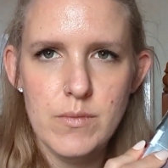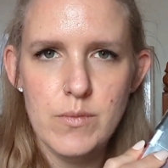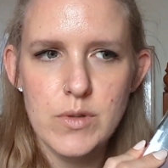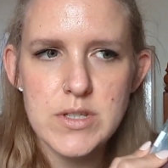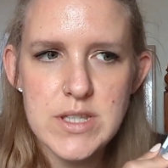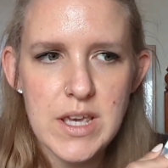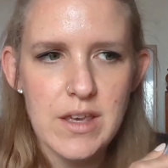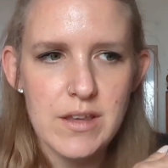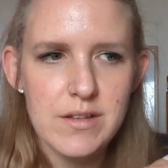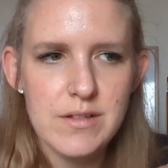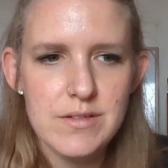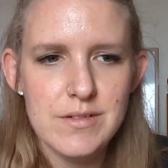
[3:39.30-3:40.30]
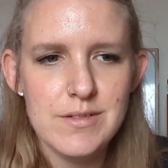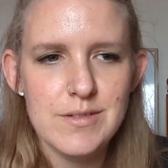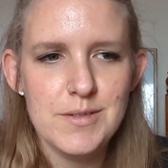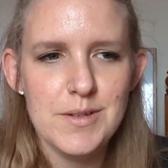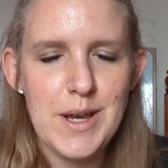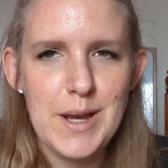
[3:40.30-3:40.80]
we'll see
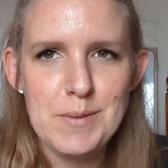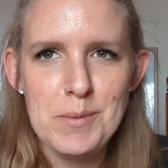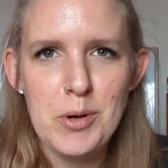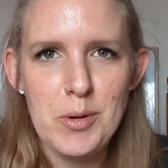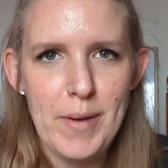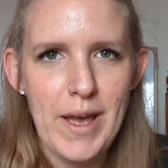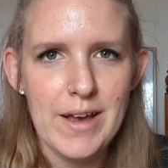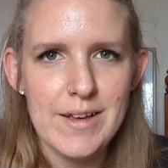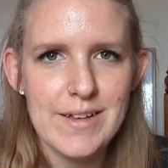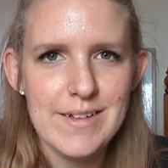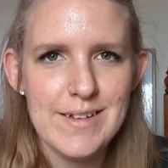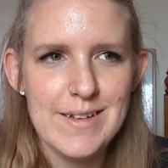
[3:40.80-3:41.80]
and report back.